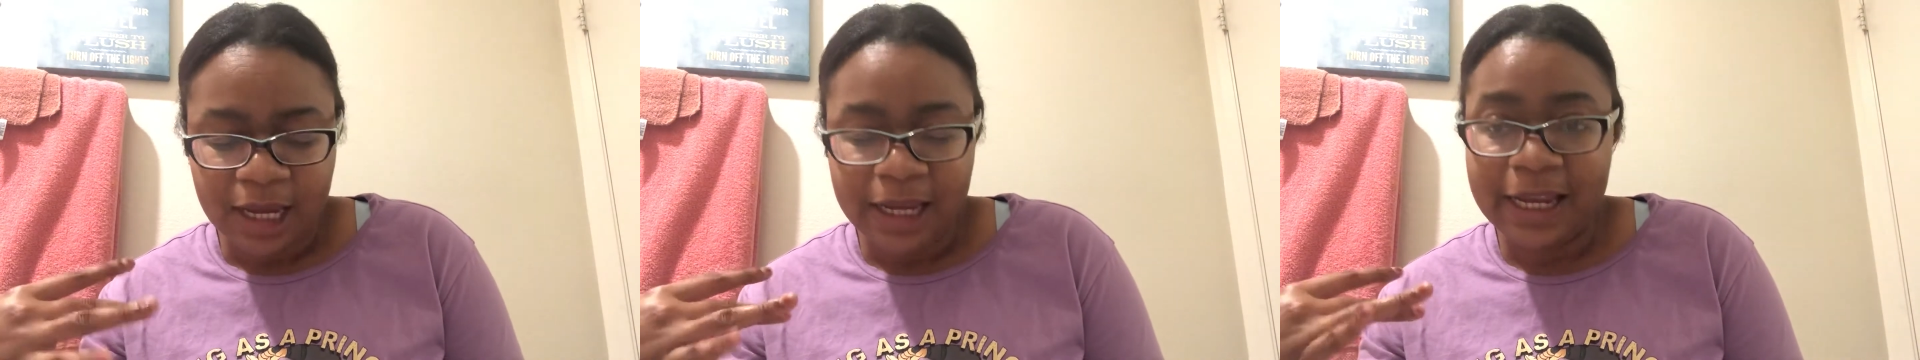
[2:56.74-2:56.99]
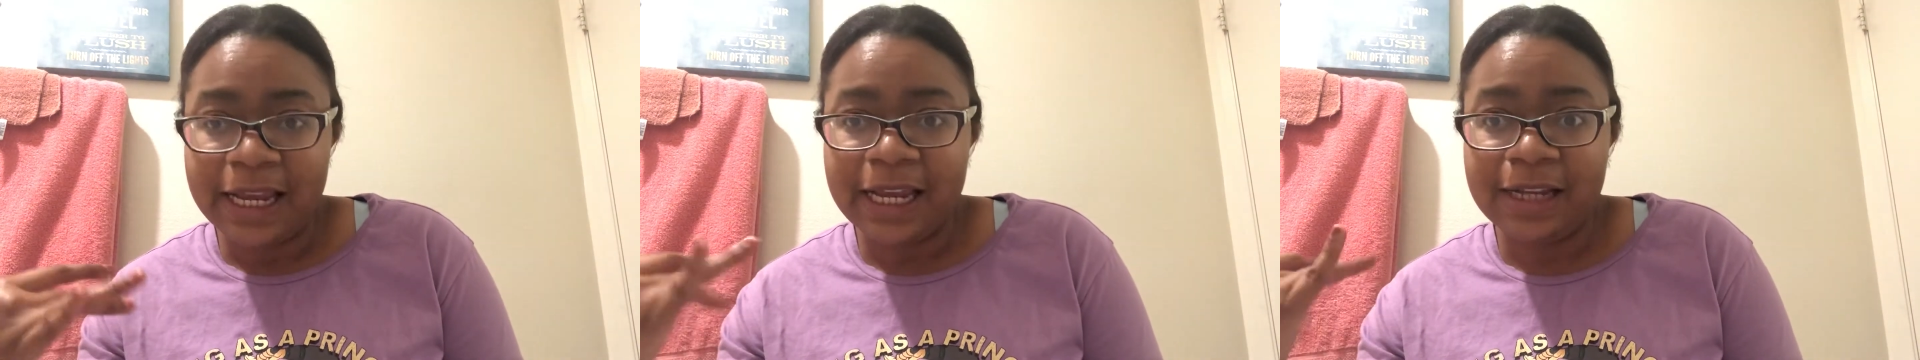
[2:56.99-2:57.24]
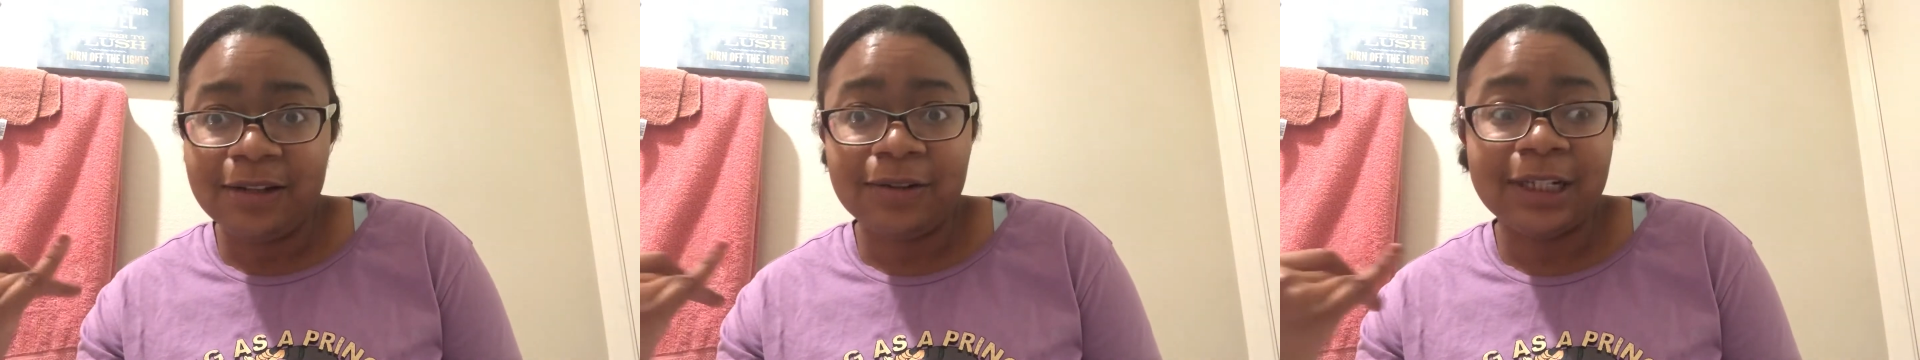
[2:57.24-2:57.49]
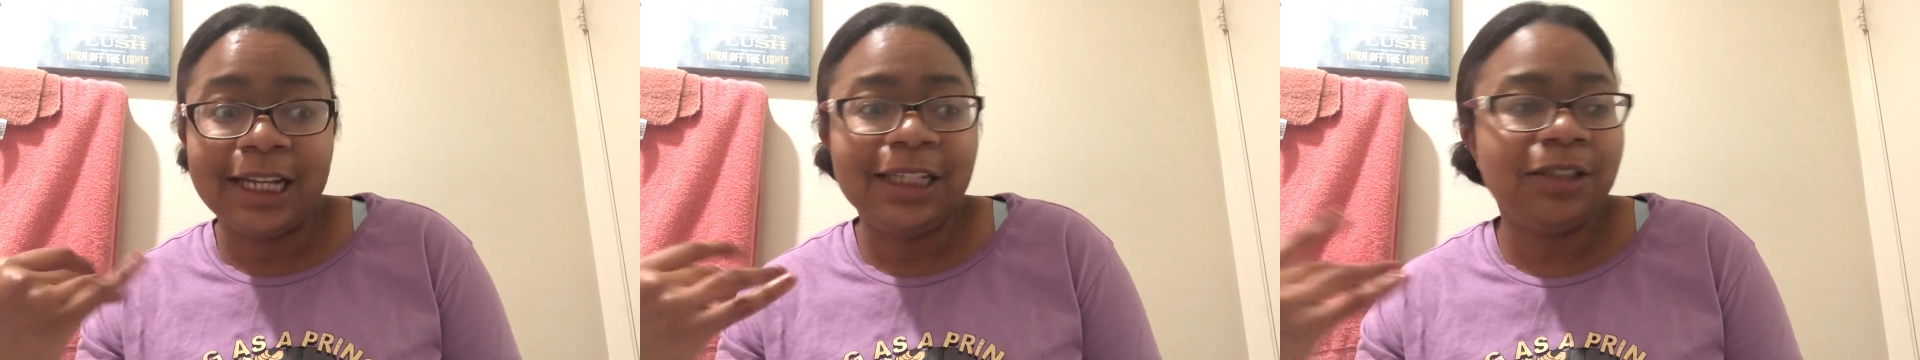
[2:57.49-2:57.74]
And, you know,
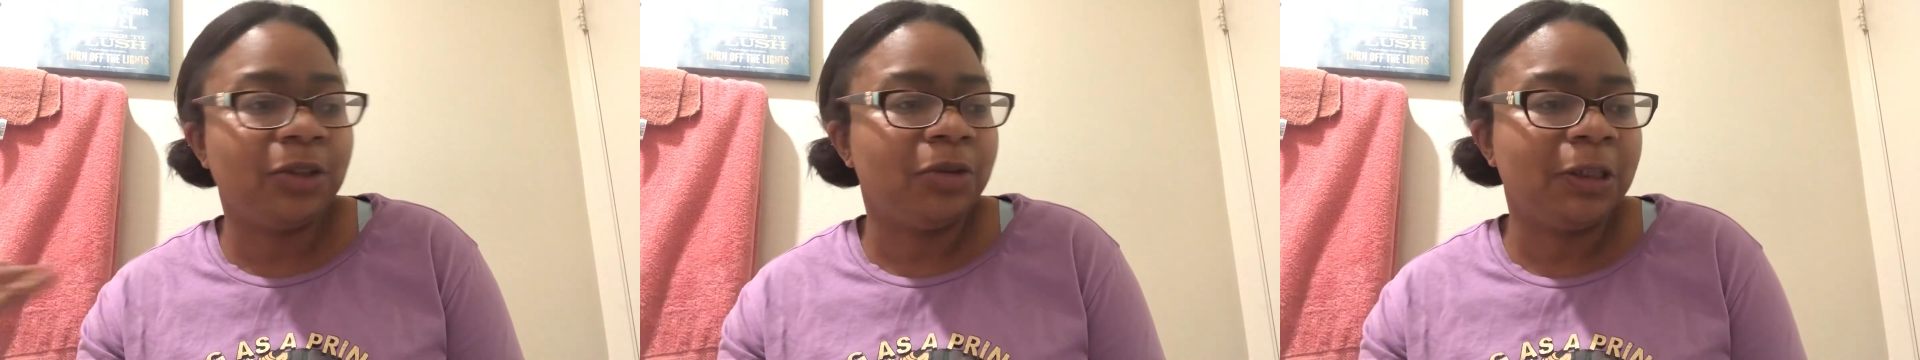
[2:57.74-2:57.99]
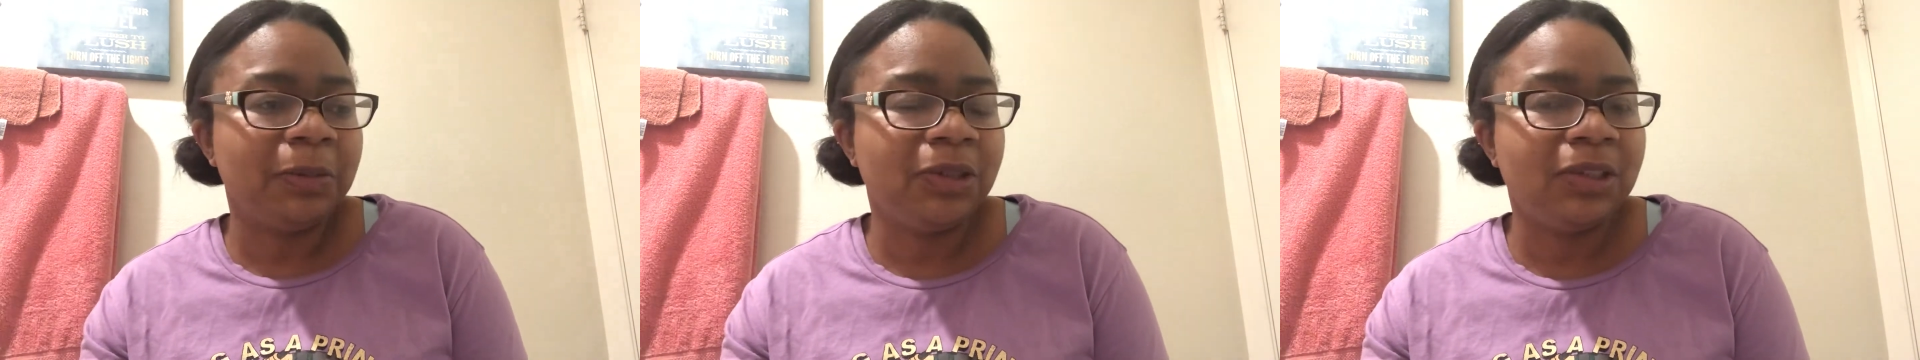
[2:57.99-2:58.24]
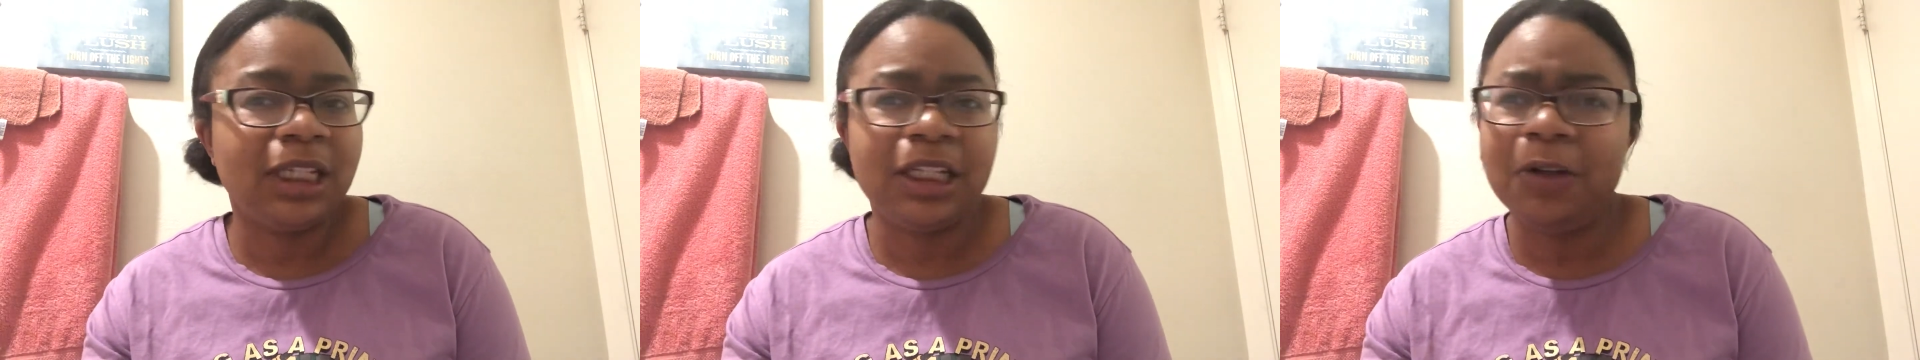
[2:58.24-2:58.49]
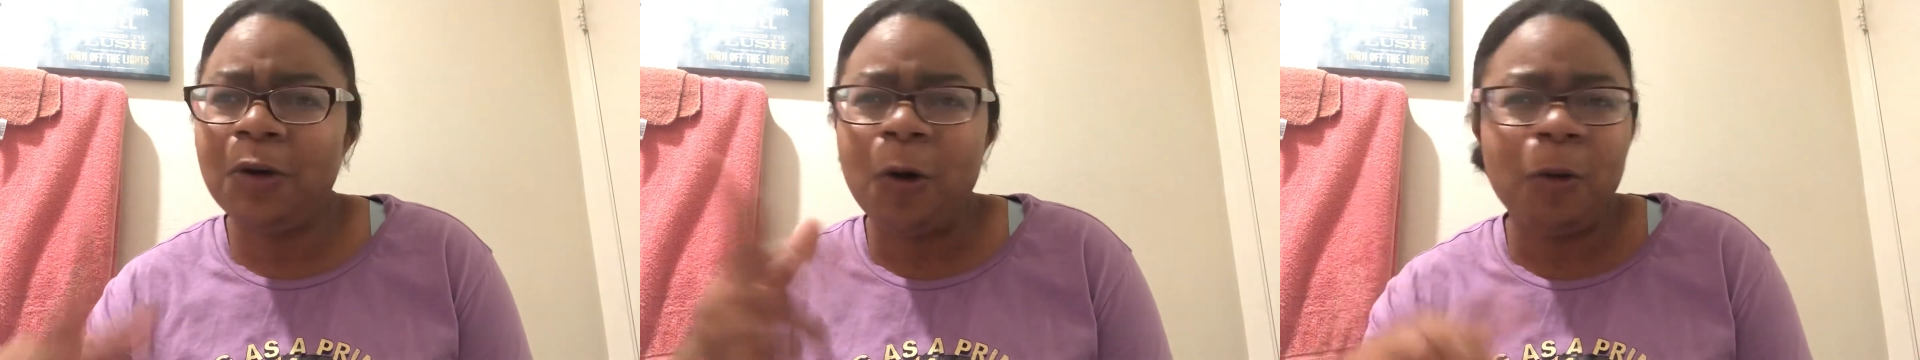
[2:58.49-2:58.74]
Kelly's a trip. She was like,
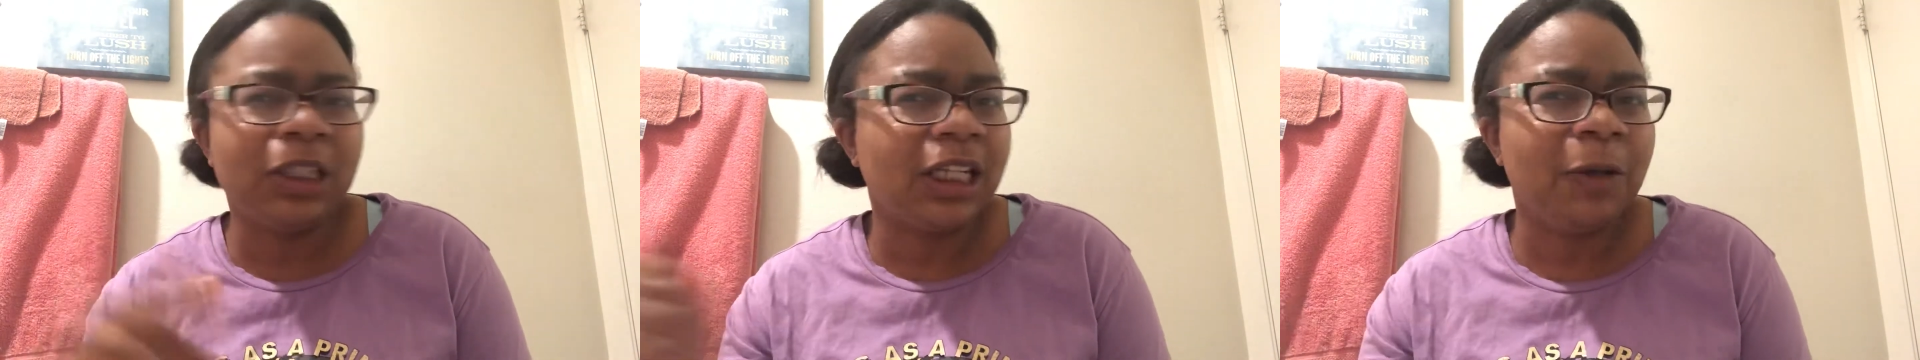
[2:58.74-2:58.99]
you always got